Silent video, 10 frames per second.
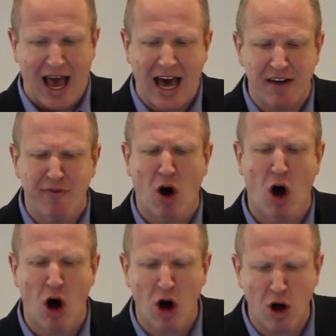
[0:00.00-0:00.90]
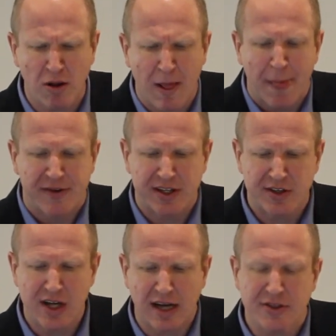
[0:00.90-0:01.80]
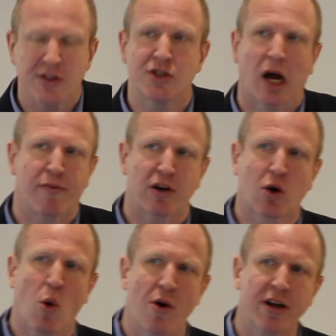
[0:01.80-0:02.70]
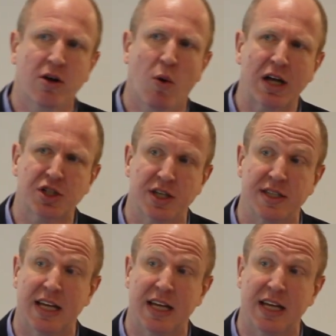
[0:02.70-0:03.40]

Out of all the dozens of recorded questions